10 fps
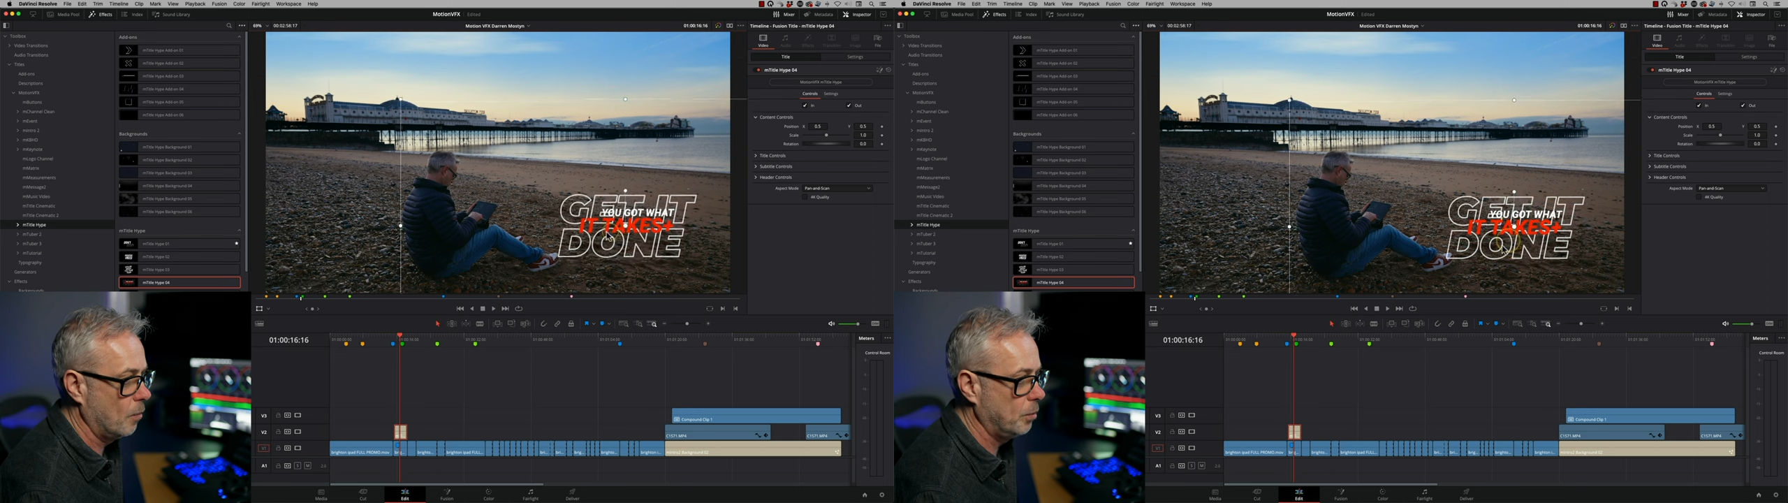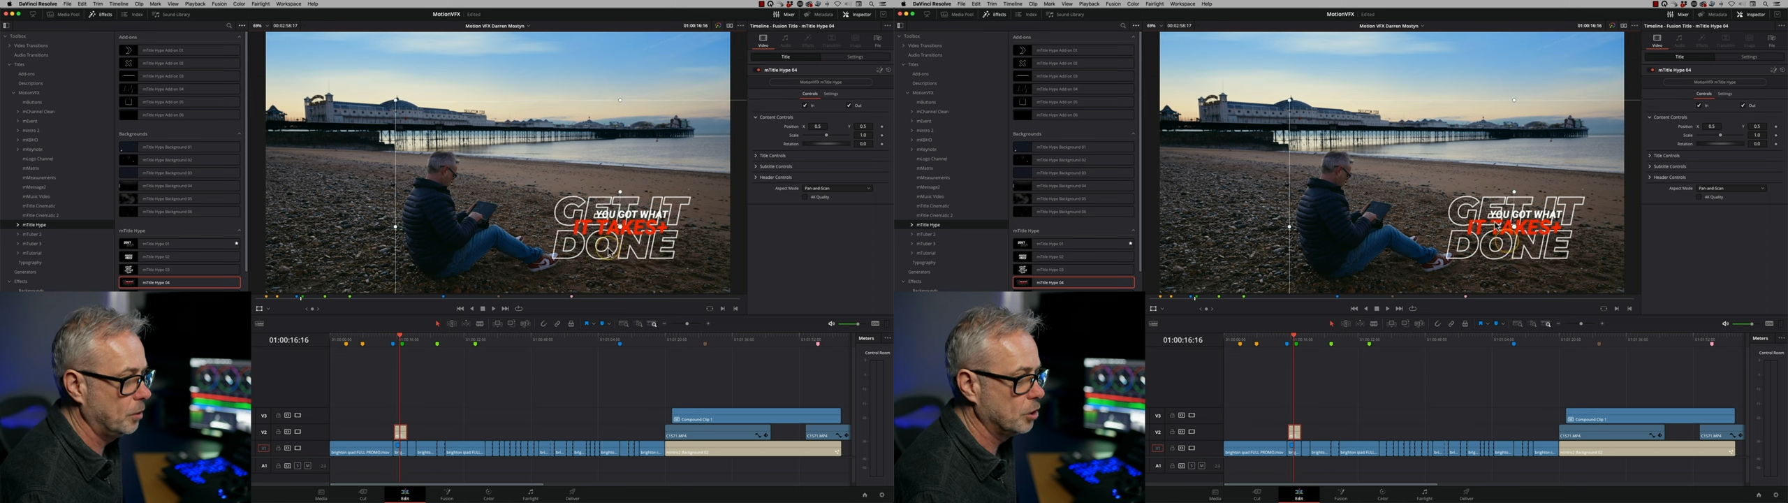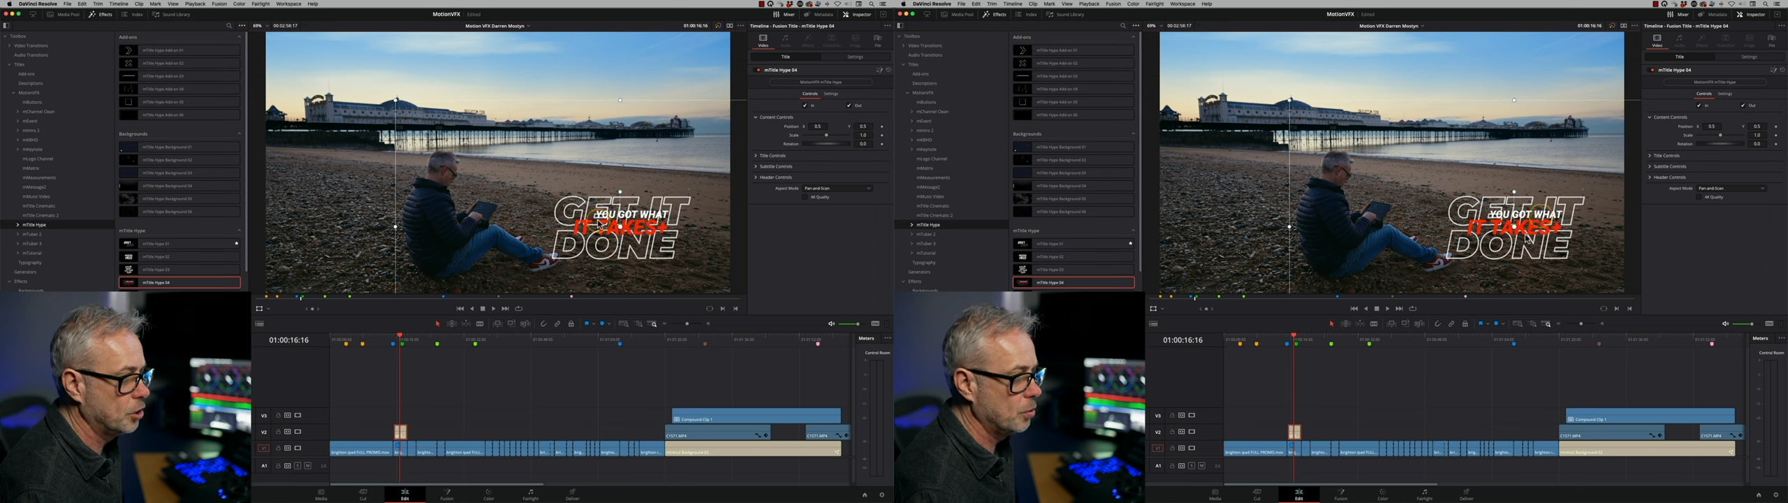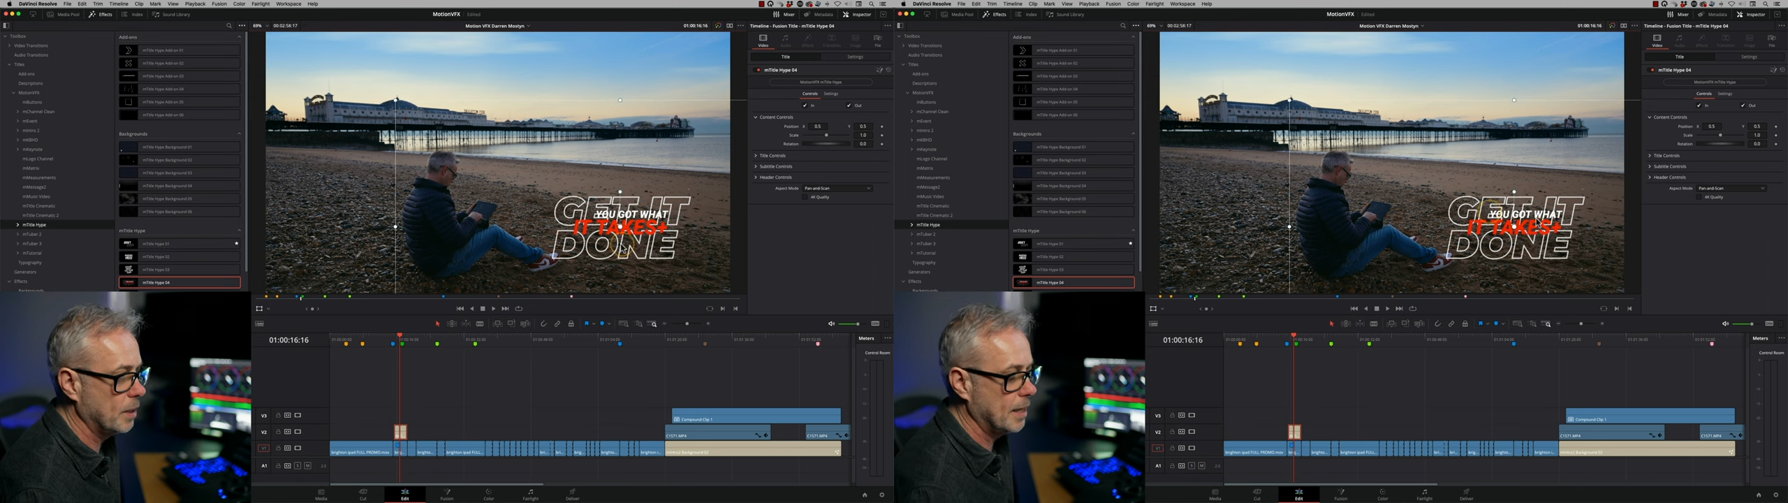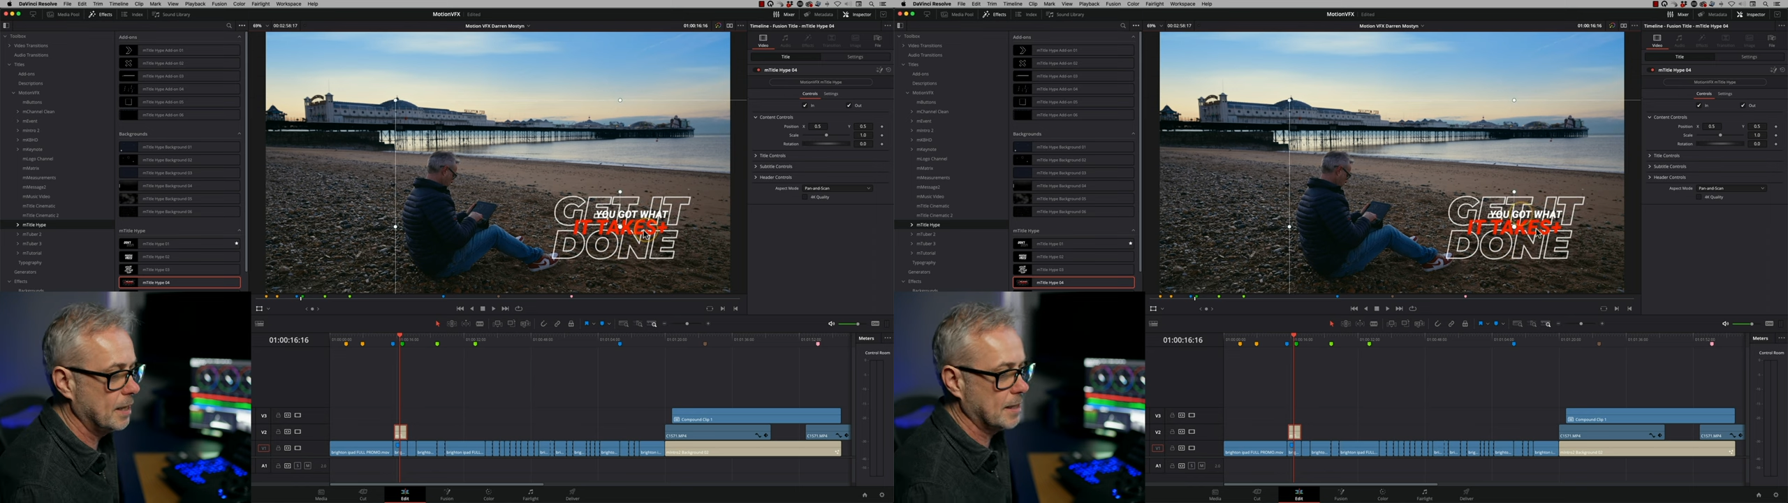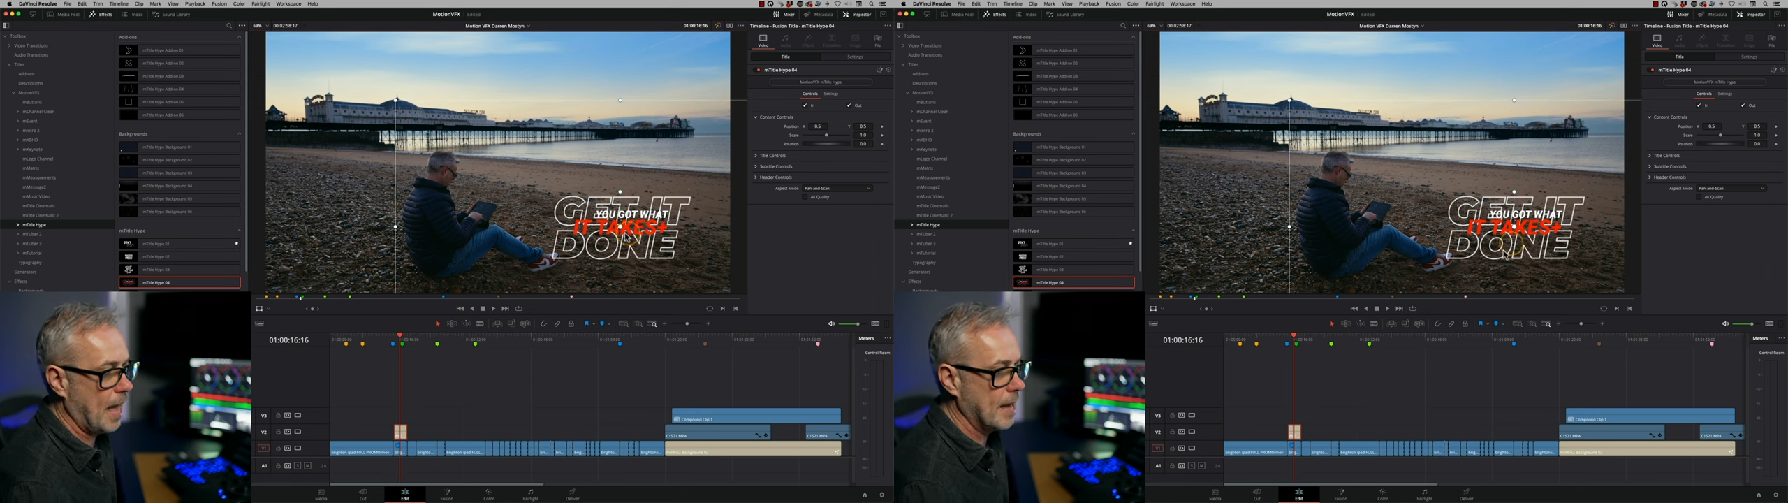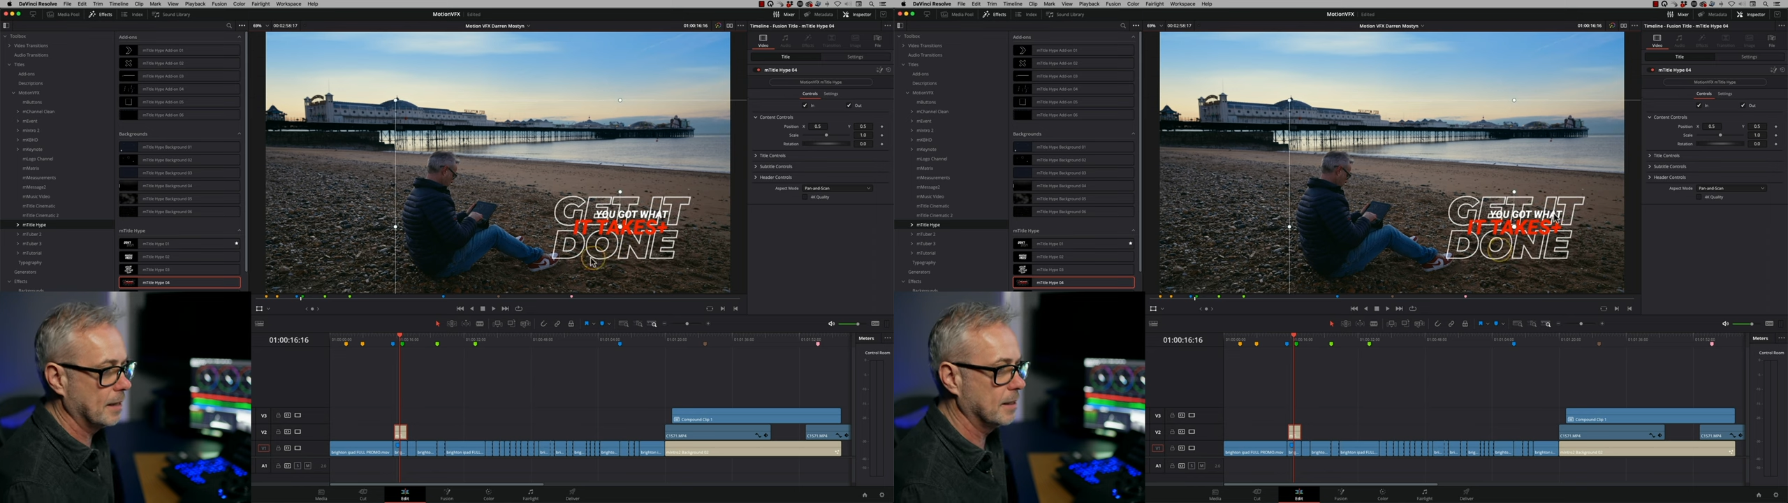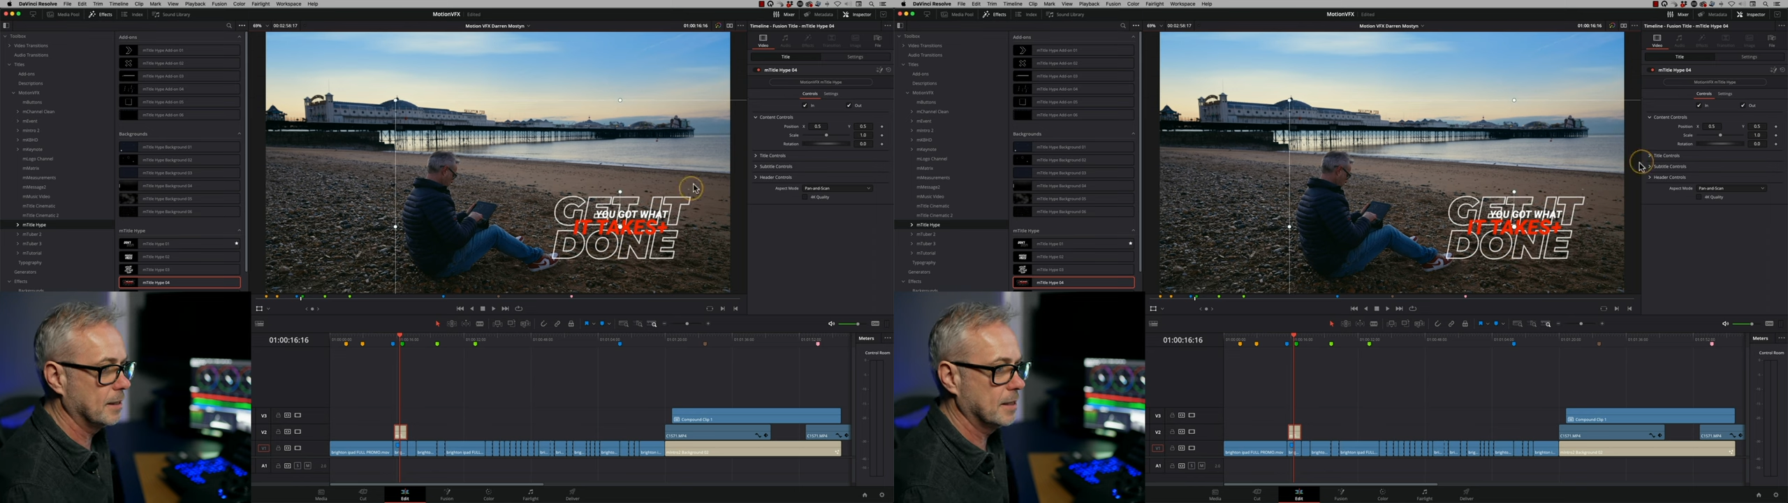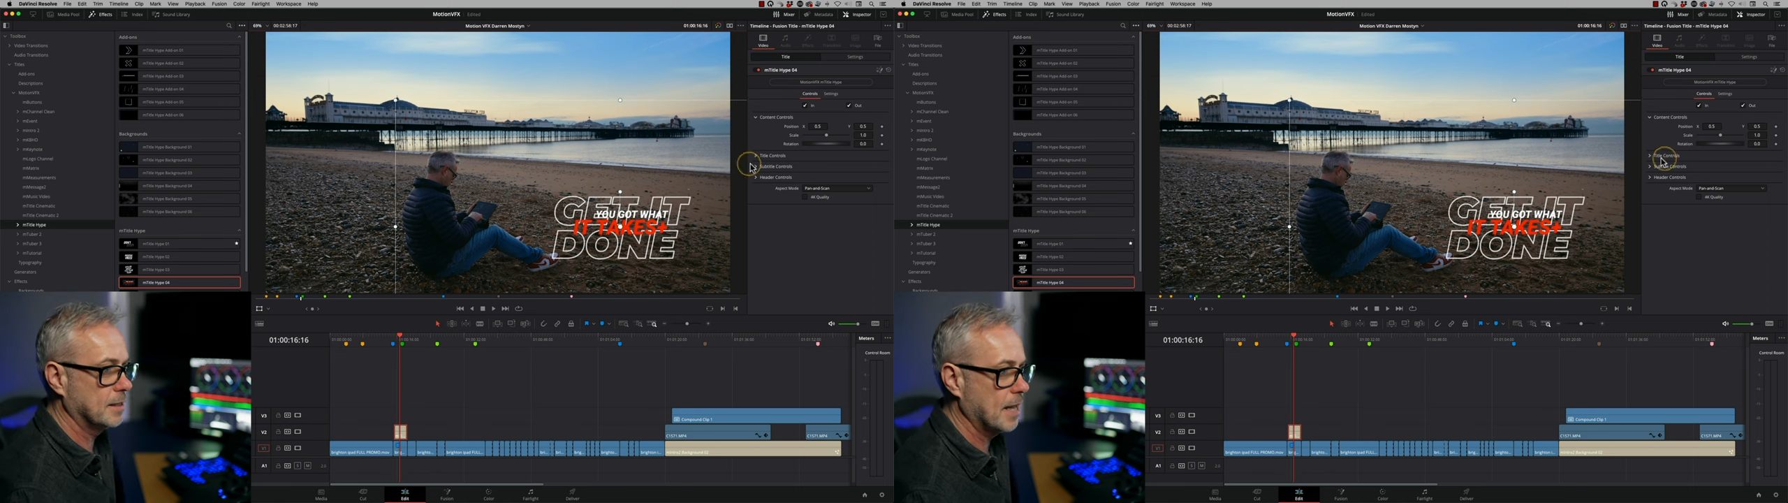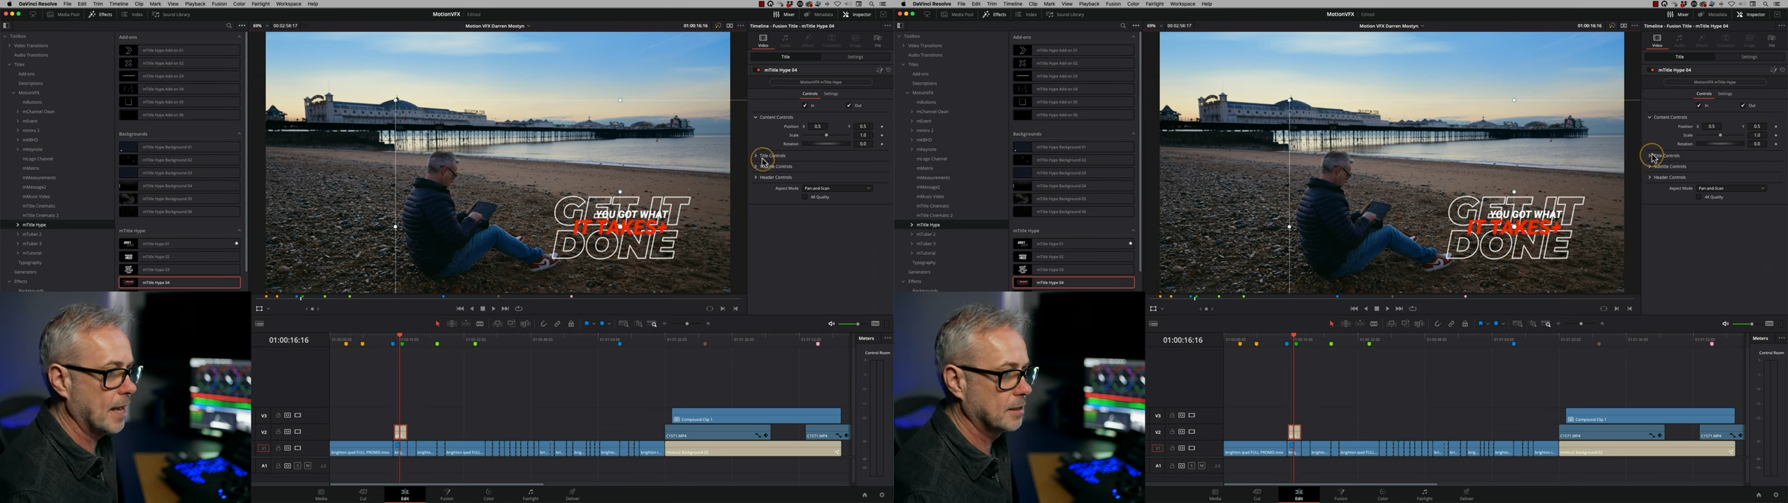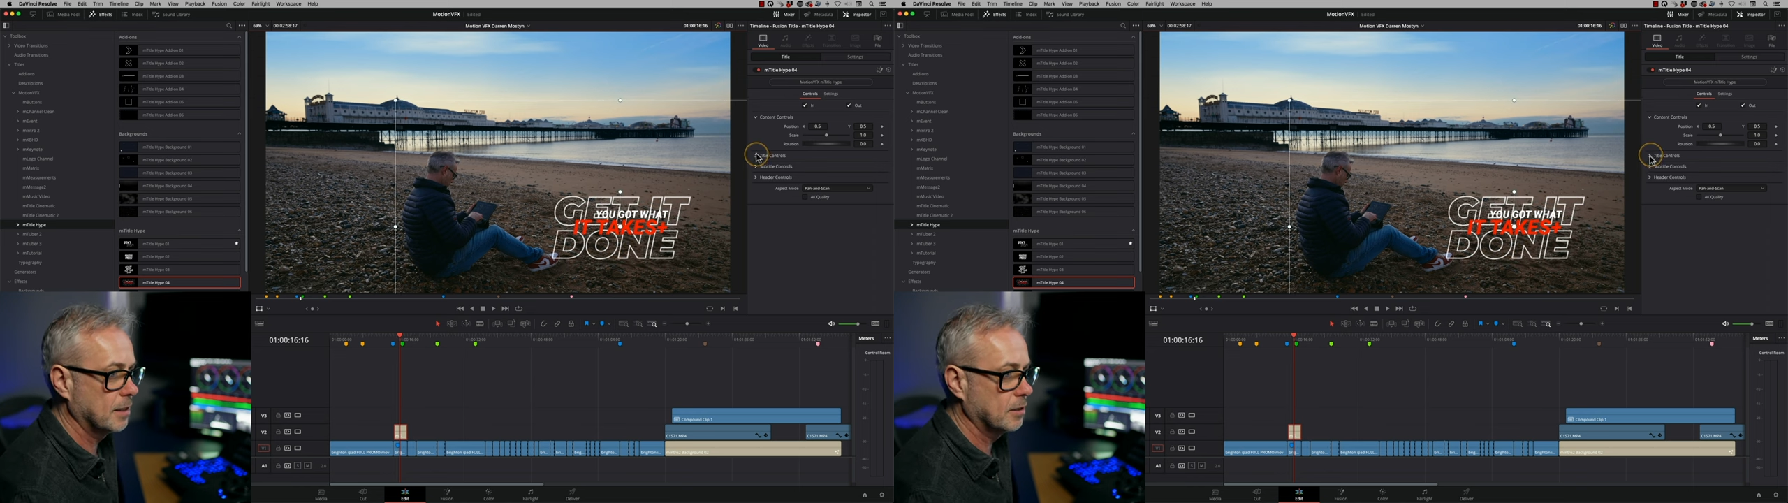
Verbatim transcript: and what I'm going to do is edit this text.